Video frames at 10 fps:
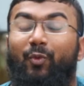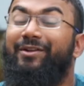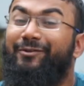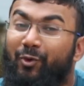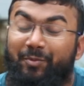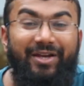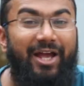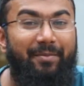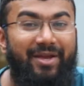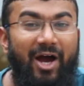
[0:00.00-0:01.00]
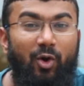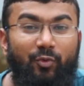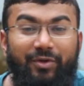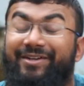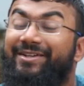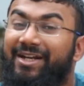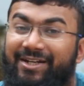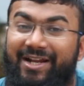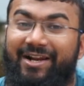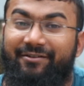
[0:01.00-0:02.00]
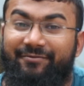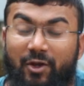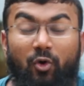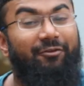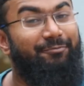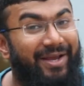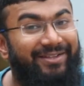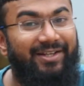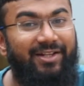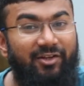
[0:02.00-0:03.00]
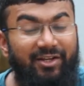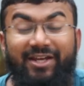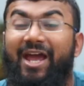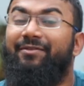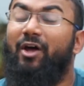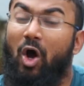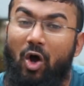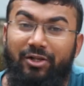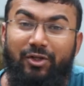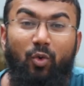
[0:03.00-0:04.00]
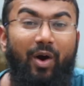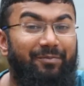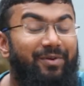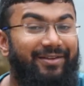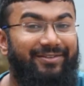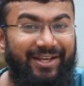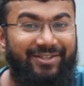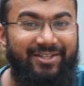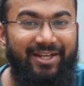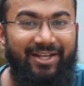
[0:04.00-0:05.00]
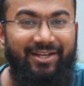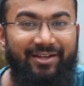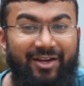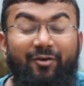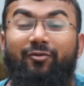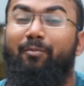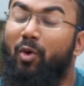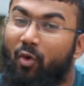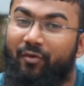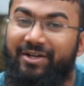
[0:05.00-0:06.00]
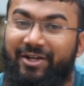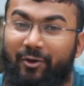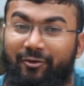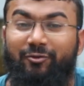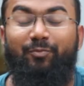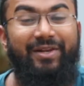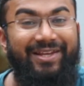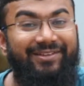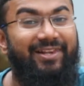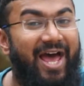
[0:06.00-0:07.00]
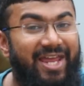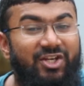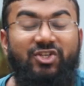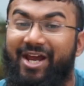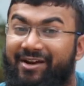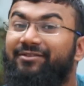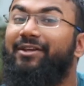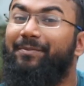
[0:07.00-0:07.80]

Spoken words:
We'll soon be coming out with a detailed review of Pixel 3 and the all-new OnePlus 6T. For more videos, please like, share and